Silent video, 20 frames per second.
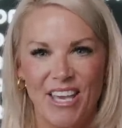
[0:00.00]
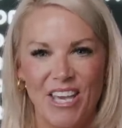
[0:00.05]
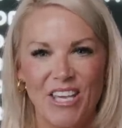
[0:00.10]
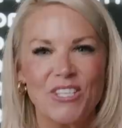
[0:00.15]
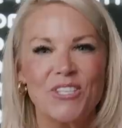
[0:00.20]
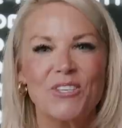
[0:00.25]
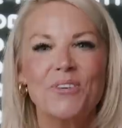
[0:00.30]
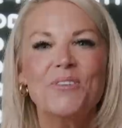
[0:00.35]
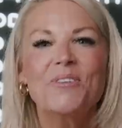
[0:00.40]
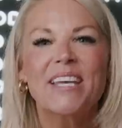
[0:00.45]

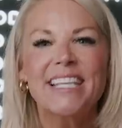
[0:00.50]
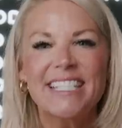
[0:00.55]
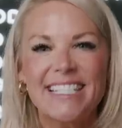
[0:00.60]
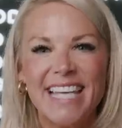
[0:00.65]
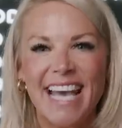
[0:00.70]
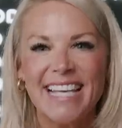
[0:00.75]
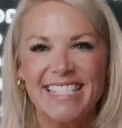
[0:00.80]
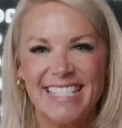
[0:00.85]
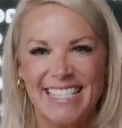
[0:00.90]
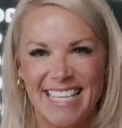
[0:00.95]
you can
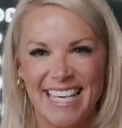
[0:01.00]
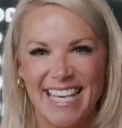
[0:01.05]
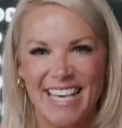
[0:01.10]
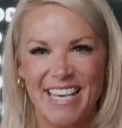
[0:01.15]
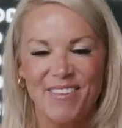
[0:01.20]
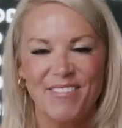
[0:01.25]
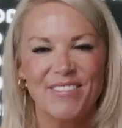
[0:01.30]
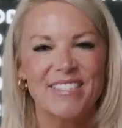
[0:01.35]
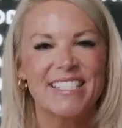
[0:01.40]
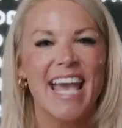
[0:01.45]
text GIVE
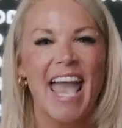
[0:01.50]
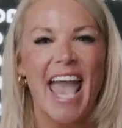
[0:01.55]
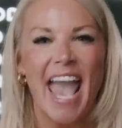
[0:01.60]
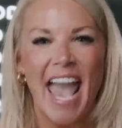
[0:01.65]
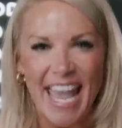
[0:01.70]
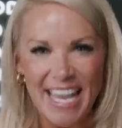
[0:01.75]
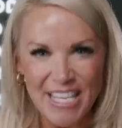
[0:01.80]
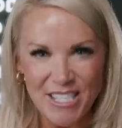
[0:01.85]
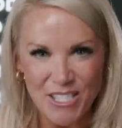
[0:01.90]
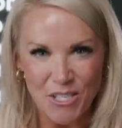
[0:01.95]
to
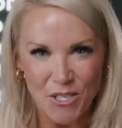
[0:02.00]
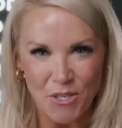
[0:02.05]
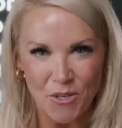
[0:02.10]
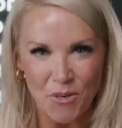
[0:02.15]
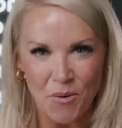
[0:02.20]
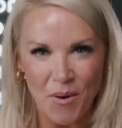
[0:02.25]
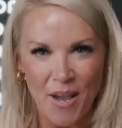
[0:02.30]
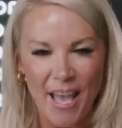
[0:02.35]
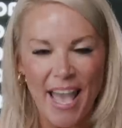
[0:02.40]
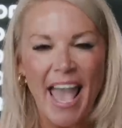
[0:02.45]

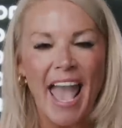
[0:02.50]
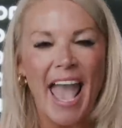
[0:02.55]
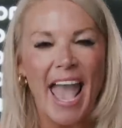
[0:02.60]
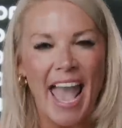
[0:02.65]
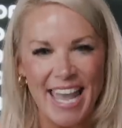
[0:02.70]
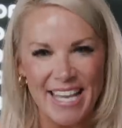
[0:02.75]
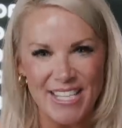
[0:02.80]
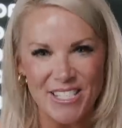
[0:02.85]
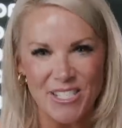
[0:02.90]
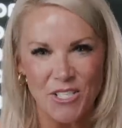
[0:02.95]

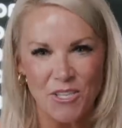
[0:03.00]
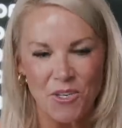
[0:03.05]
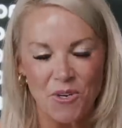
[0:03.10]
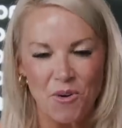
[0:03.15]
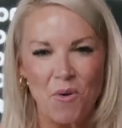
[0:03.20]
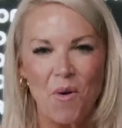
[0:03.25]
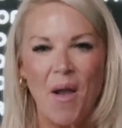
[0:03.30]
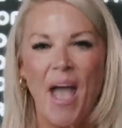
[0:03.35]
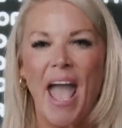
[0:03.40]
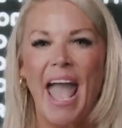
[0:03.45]

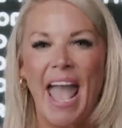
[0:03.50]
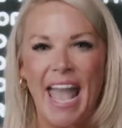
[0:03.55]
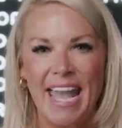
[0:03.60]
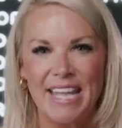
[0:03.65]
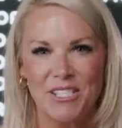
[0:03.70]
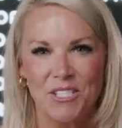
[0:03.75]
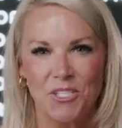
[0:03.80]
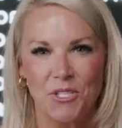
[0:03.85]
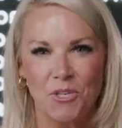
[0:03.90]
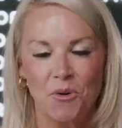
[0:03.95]

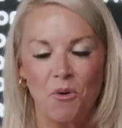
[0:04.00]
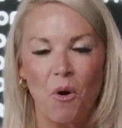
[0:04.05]
828282